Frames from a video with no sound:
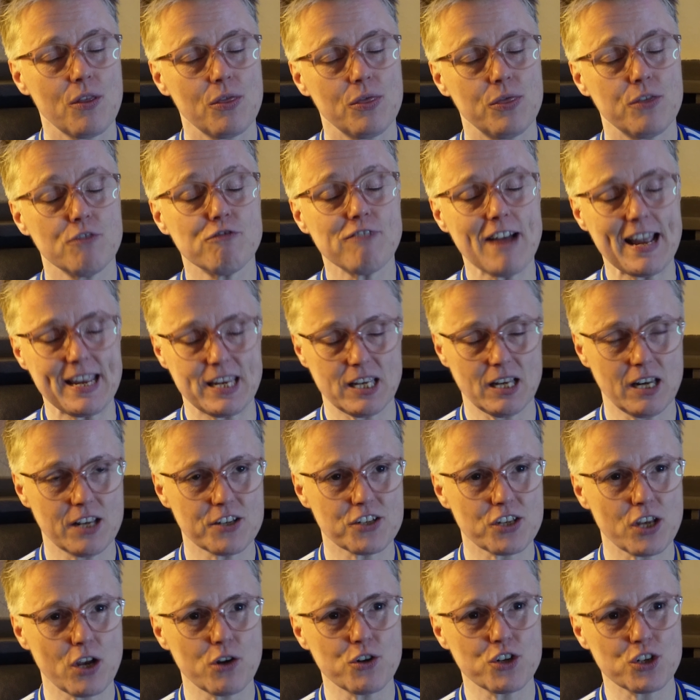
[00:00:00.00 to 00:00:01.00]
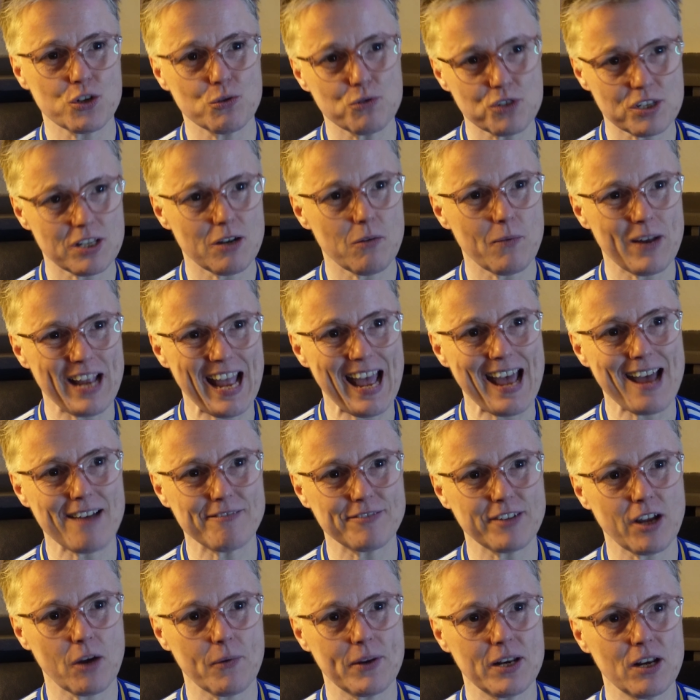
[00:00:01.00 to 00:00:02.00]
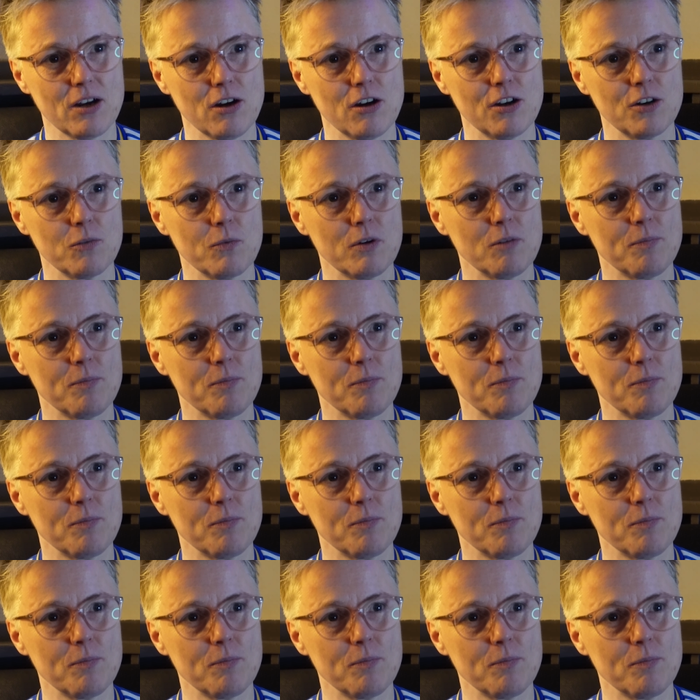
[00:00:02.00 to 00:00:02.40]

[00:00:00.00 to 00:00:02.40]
the regular socials that we have going on.